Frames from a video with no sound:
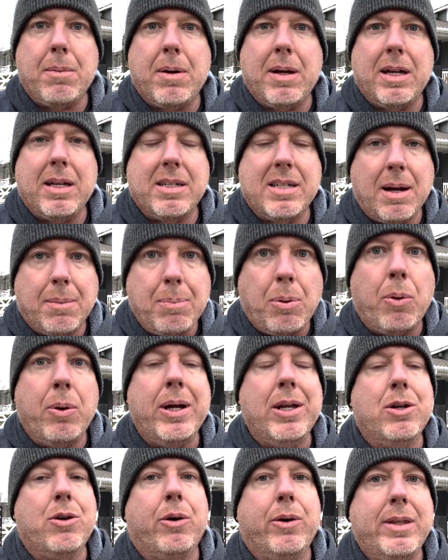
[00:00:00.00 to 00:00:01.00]
some
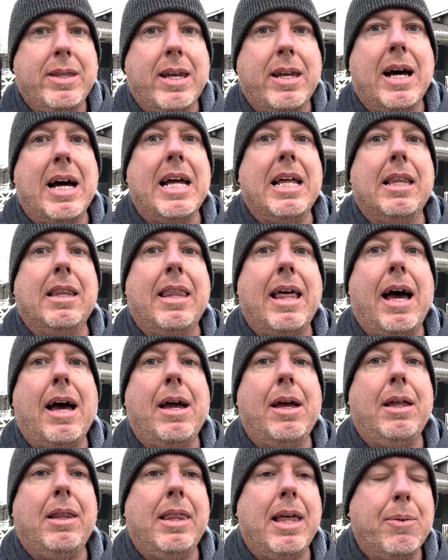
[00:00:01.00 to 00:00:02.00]
point during the night
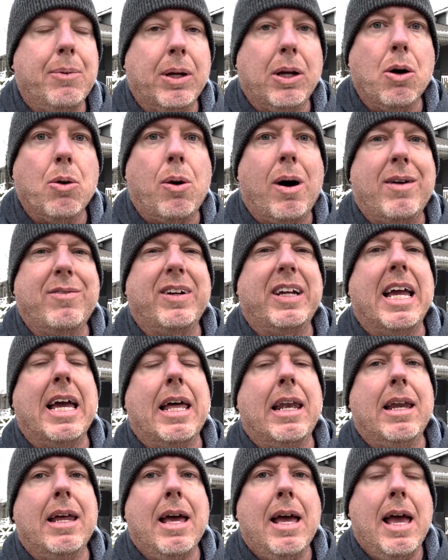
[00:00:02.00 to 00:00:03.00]
they would go off again,